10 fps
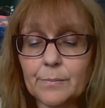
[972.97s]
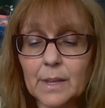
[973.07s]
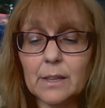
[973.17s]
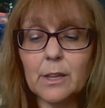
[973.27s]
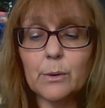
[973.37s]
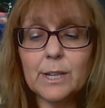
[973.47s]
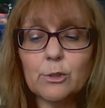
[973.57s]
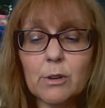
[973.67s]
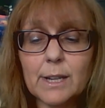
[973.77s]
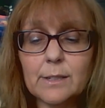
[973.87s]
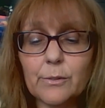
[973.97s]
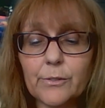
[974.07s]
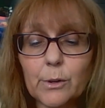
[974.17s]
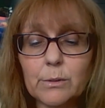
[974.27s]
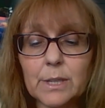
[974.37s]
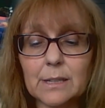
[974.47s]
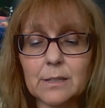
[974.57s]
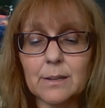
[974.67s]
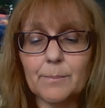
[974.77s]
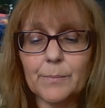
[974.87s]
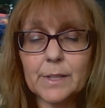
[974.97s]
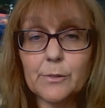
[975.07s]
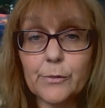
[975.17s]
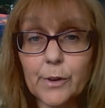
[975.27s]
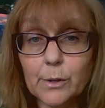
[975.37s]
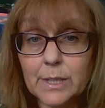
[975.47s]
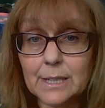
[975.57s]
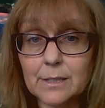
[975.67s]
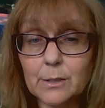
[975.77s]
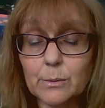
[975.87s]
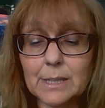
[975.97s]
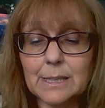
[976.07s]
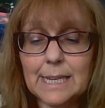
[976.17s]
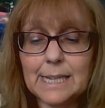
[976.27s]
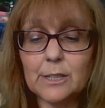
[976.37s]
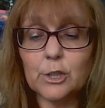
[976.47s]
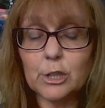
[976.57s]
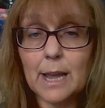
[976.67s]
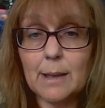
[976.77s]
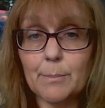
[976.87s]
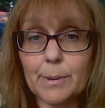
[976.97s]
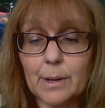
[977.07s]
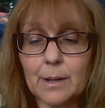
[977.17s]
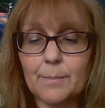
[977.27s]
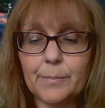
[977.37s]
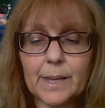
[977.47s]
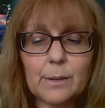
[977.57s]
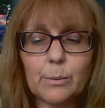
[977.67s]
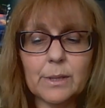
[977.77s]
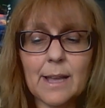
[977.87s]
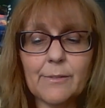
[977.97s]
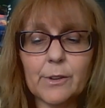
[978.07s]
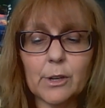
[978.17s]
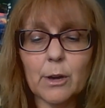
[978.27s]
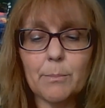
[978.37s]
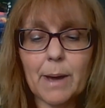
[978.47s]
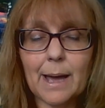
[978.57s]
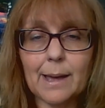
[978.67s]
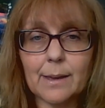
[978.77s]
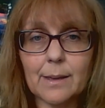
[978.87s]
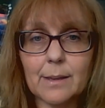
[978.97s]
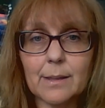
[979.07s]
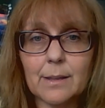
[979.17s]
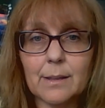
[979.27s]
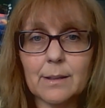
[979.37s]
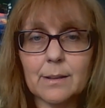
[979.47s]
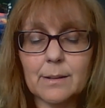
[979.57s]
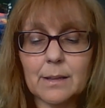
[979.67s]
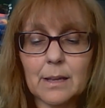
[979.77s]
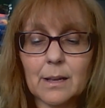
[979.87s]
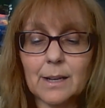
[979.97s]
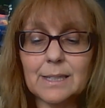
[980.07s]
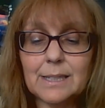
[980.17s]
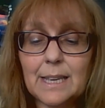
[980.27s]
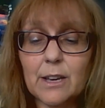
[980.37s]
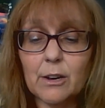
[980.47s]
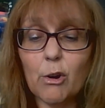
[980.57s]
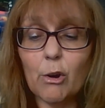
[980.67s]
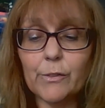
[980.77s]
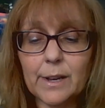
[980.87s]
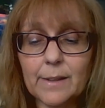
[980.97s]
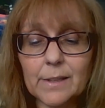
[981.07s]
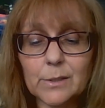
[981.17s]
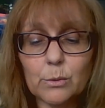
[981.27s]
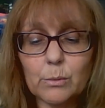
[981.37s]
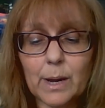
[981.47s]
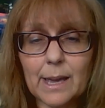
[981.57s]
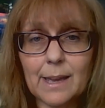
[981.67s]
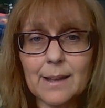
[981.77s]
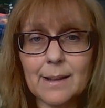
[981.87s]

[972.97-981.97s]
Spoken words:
and though I try to fold it to its neat shape, it will never go back. I see her hover in the doorway.